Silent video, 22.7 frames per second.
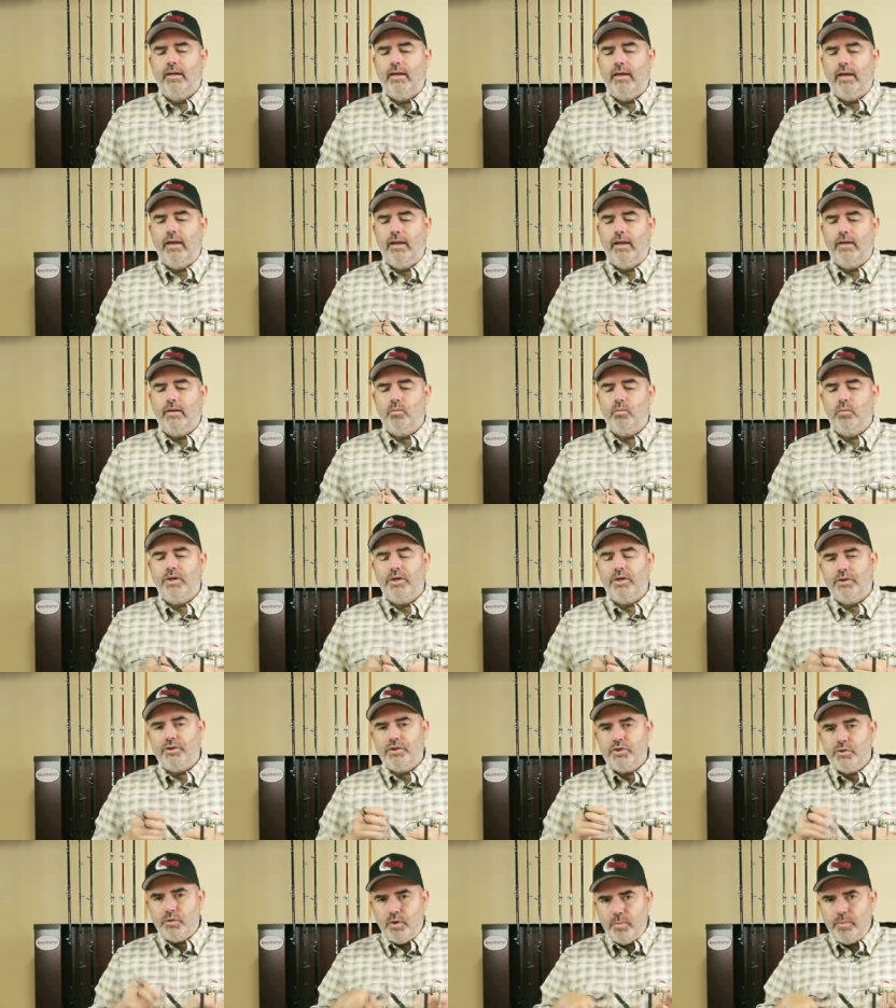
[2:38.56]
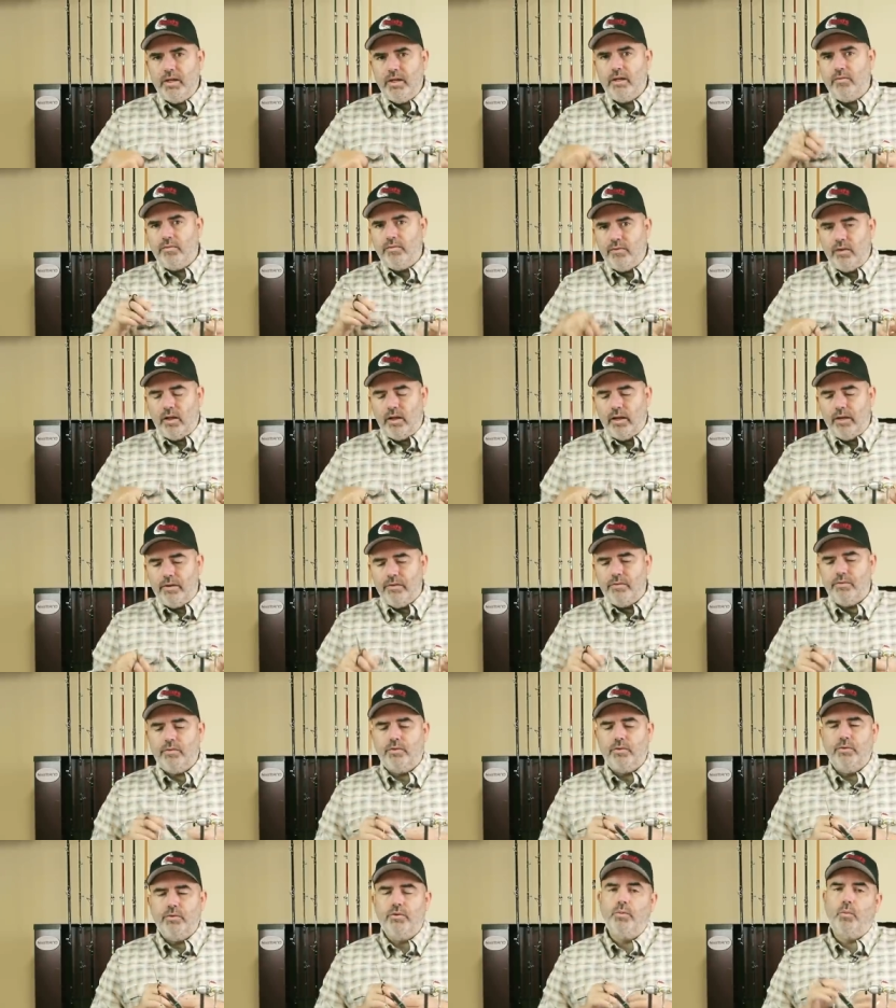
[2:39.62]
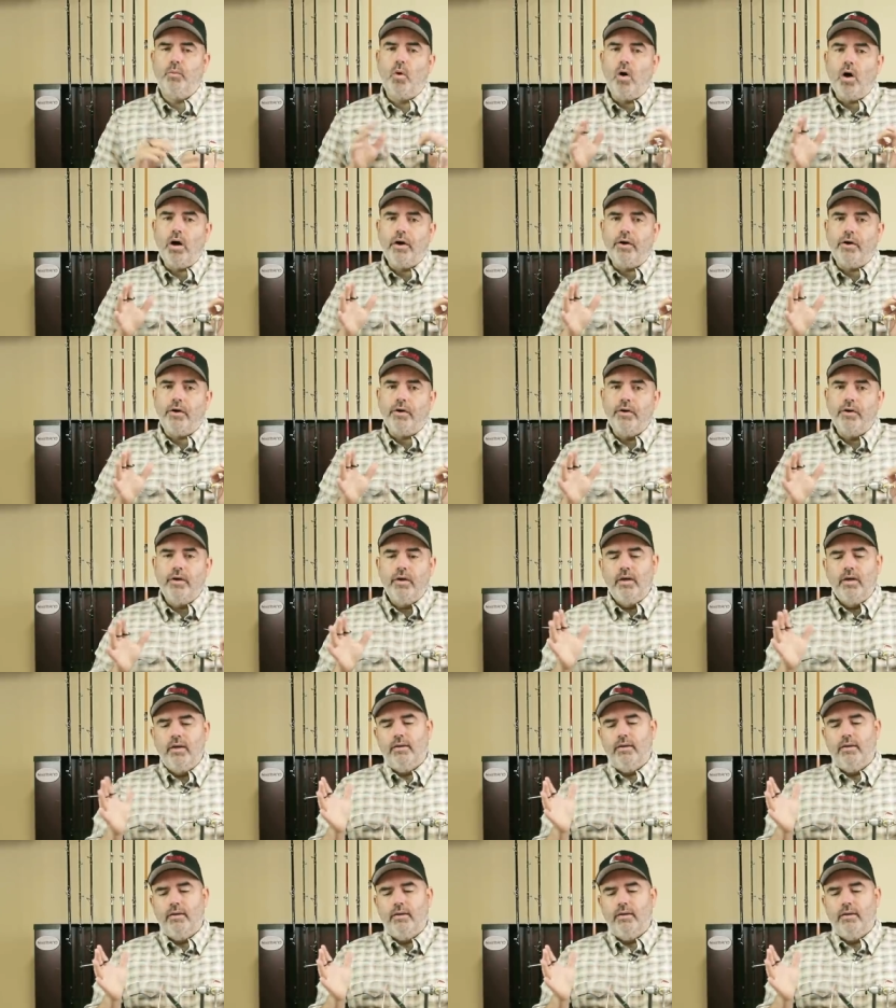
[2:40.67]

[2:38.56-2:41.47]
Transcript: And when you're stripping a fly through the water,